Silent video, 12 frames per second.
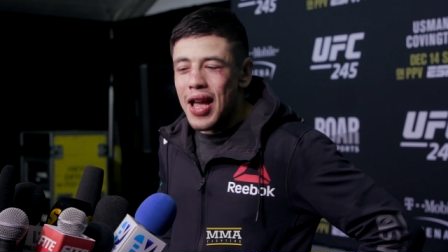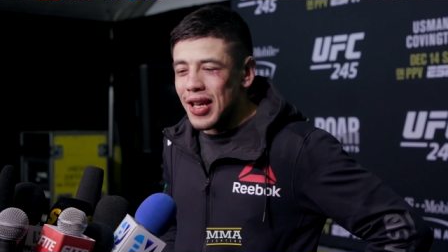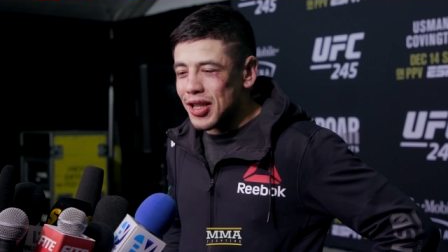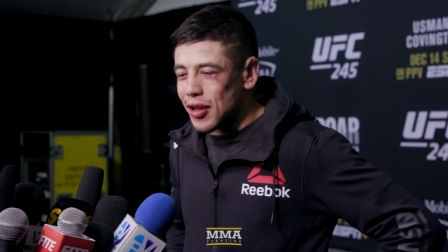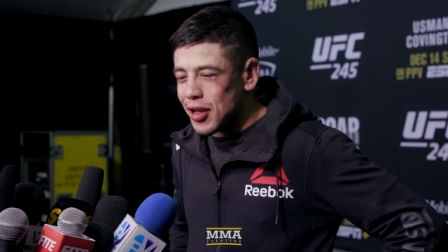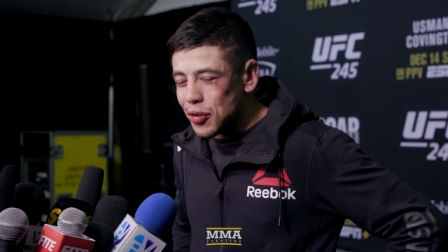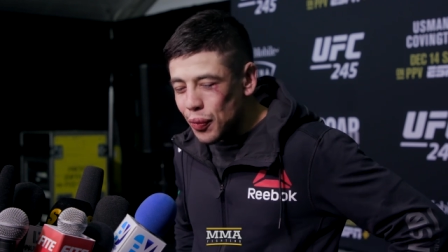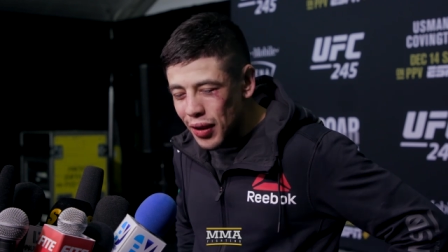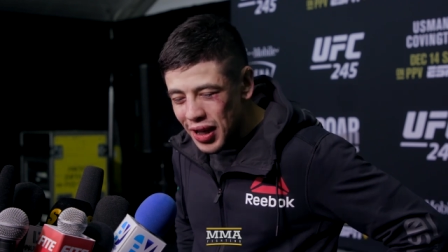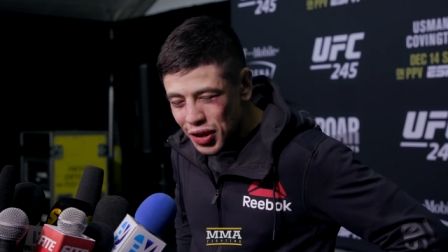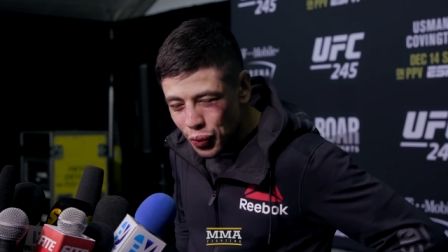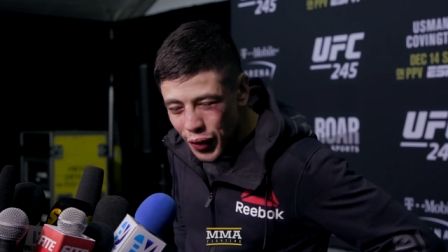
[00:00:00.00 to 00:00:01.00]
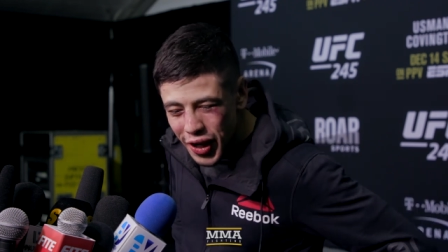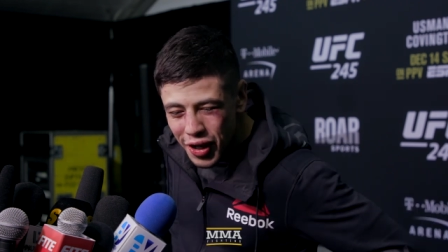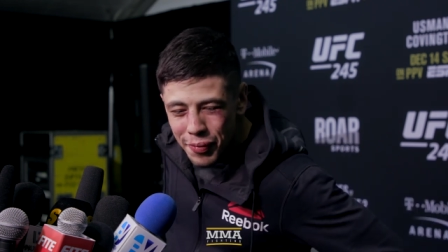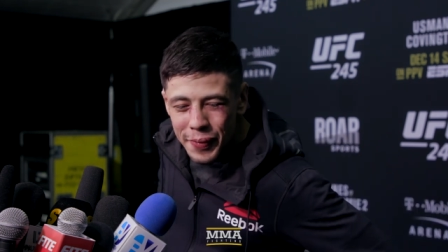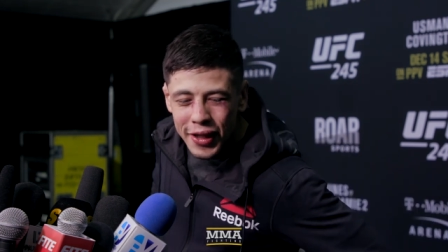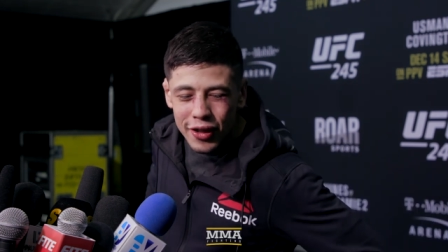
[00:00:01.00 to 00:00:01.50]
It's it's, it's
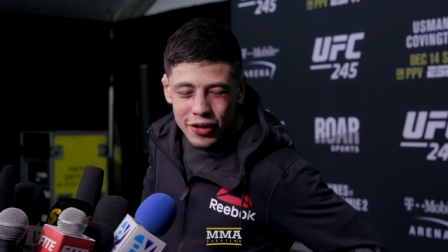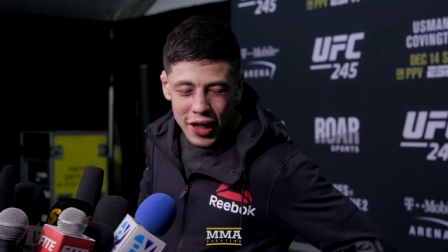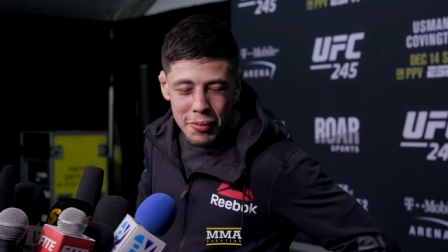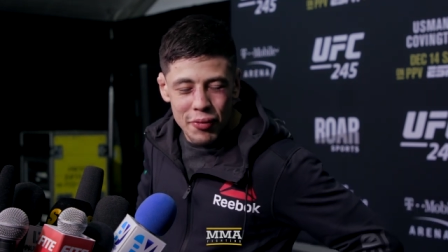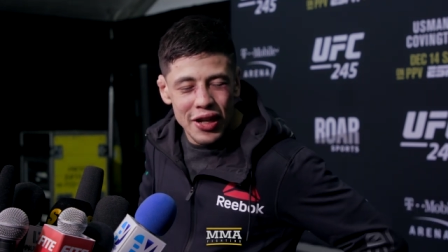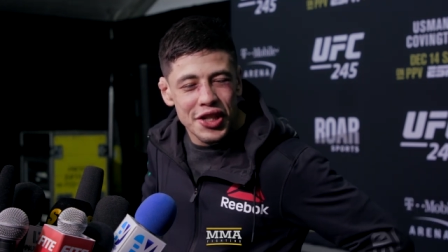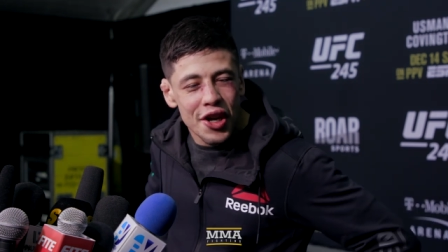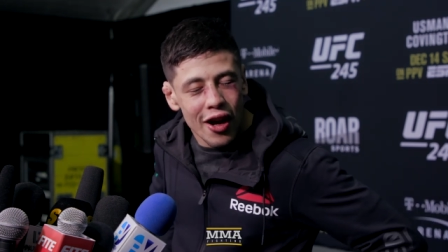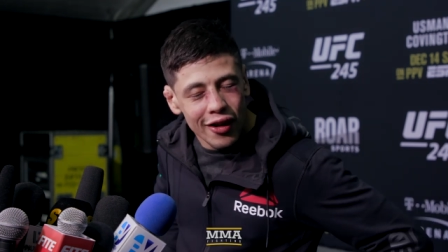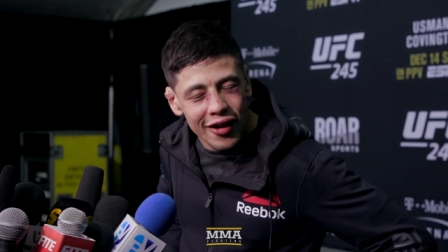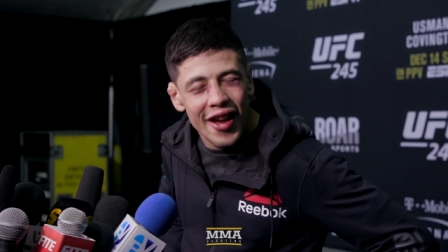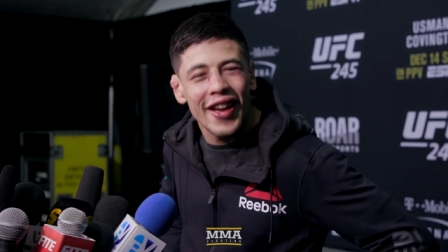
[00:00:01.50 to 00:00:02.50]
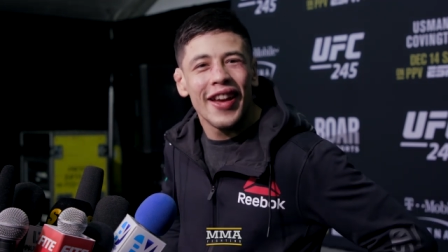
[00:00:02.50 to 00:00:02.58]
weird because I'm really young.